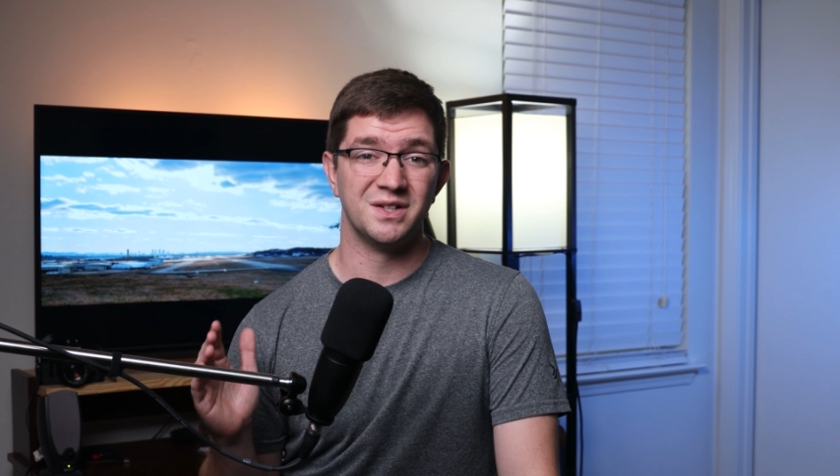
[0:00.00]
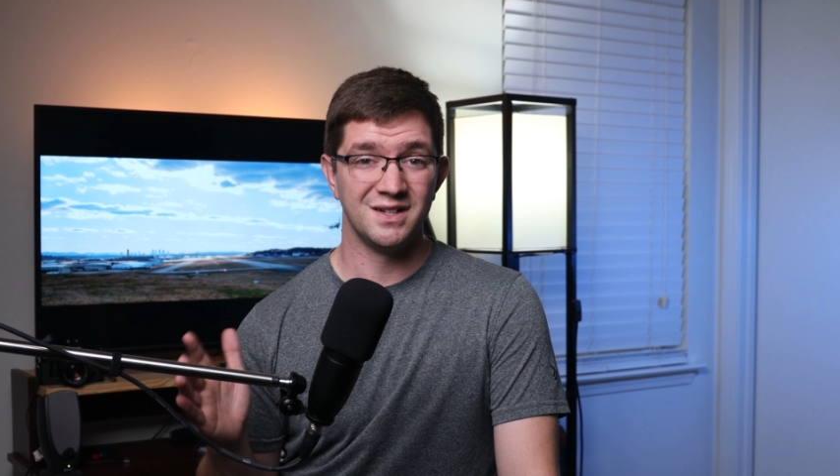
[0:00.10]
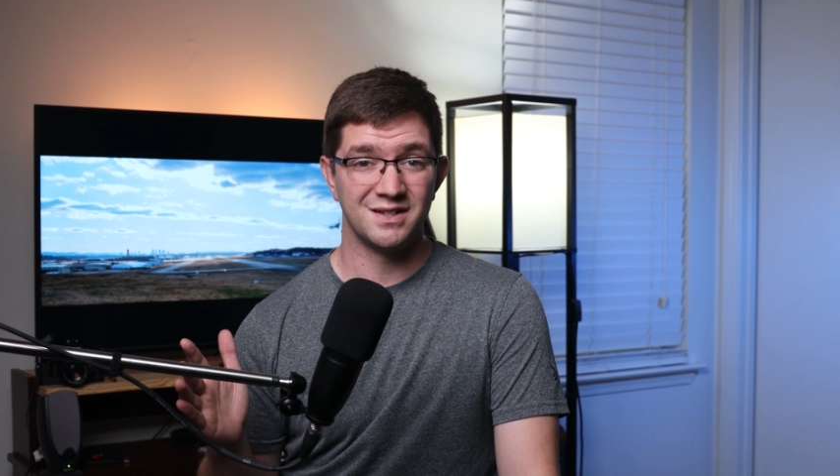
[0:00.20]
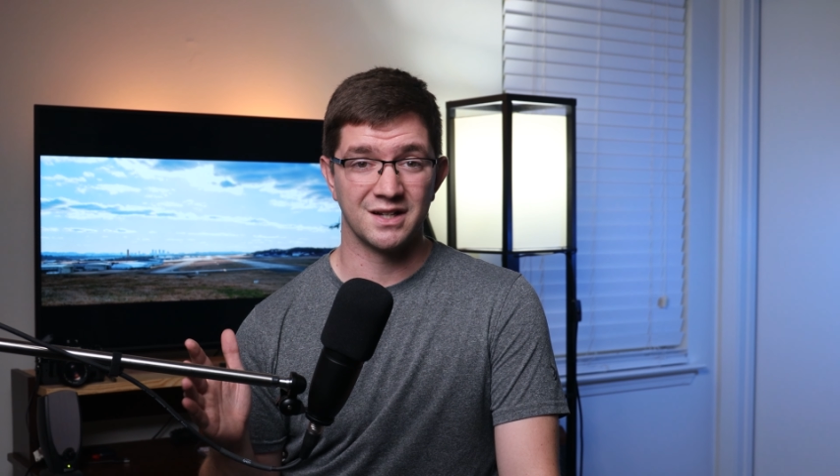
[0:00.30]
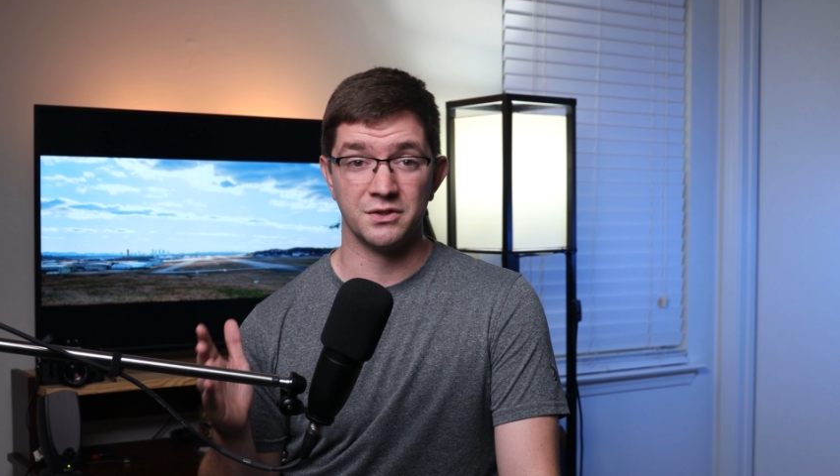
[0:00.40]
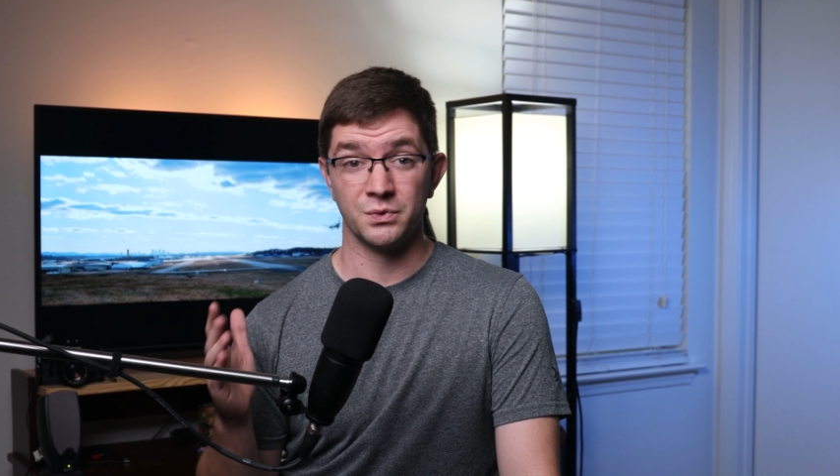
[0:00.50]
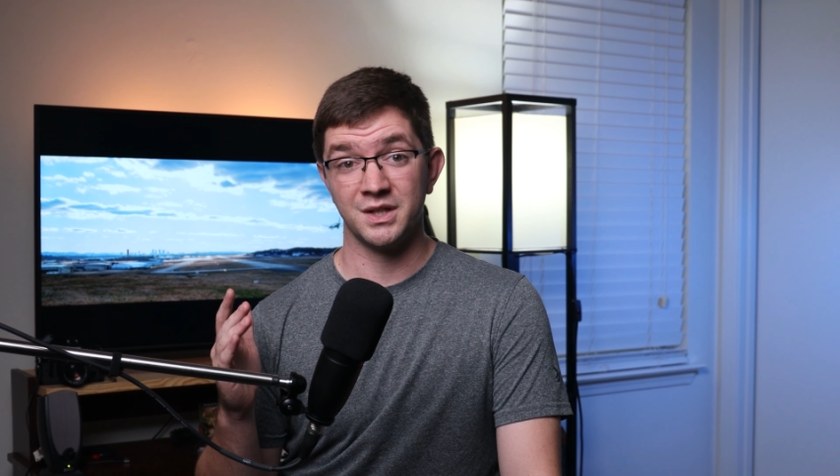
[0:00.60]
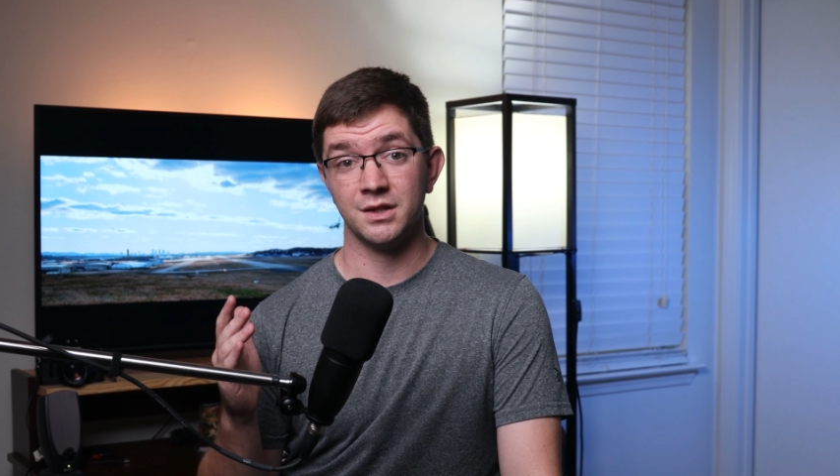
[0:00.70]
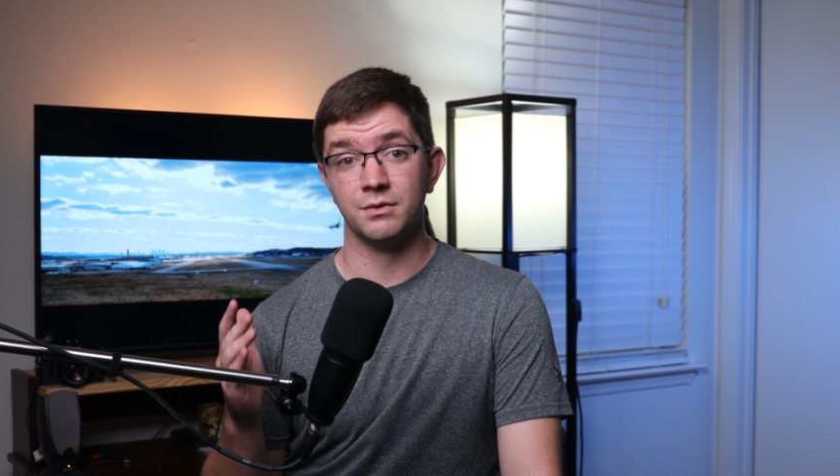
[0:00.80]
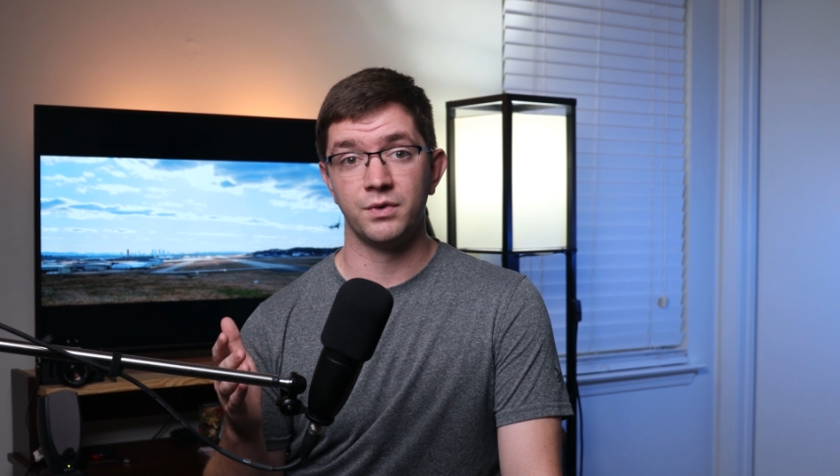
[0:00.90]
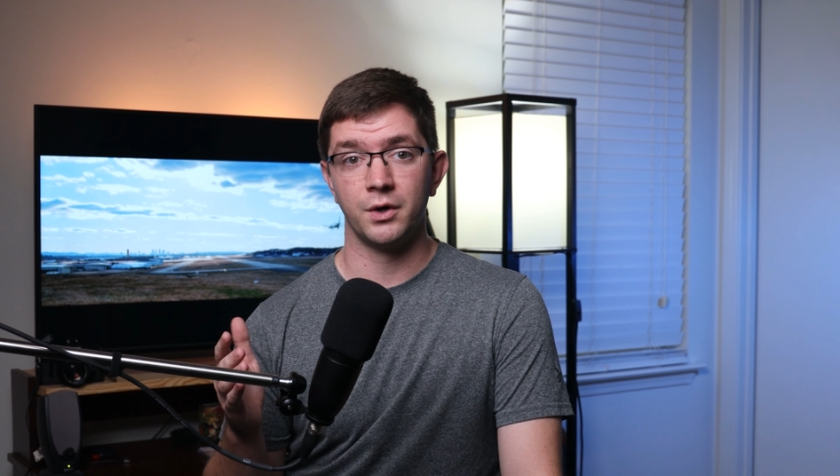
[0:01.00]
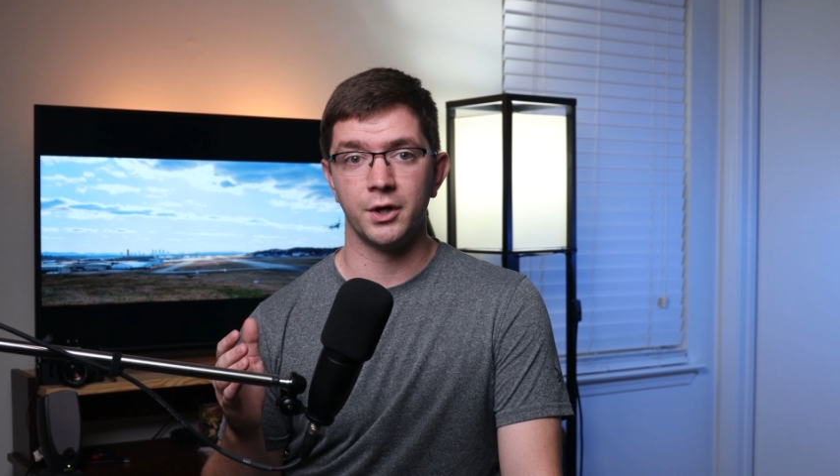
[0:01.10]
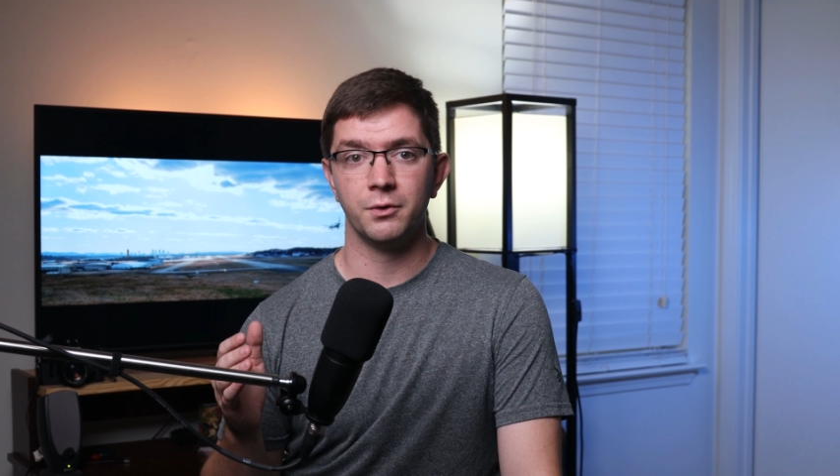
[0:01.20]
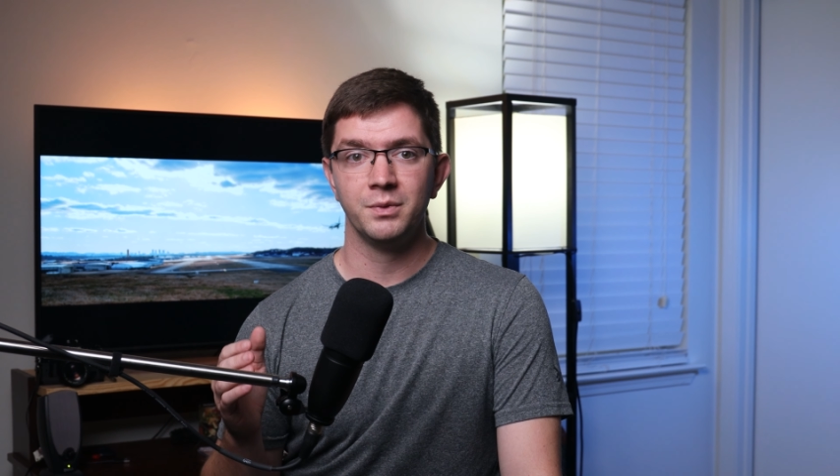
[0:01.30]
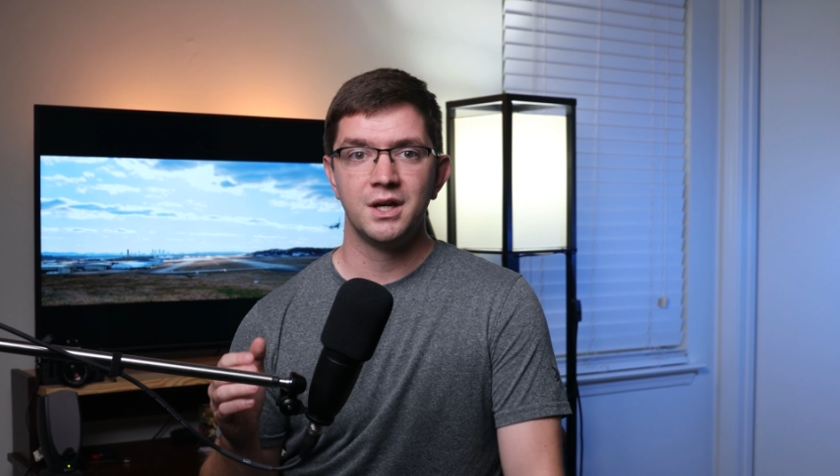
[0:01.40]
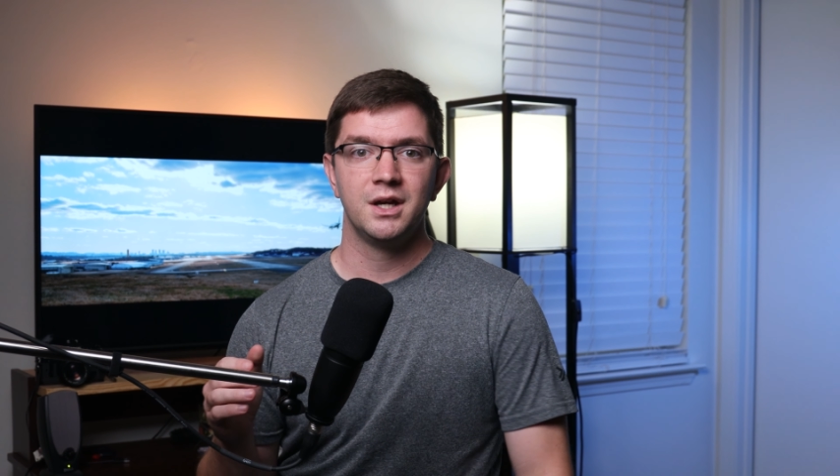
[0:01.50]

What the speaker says: details within the photo.